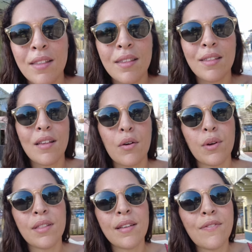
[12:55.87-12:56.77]
so
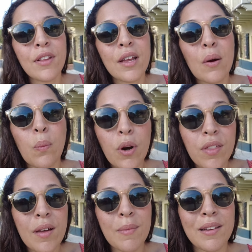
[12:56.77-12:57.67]
it's definitely
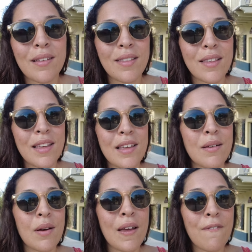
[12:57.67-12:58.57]
worth coming to see
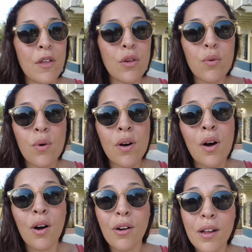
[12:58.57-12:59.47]
if you
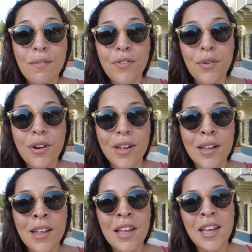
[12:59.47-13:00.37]
are in Florida,
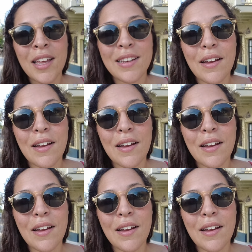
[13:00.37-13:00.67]
and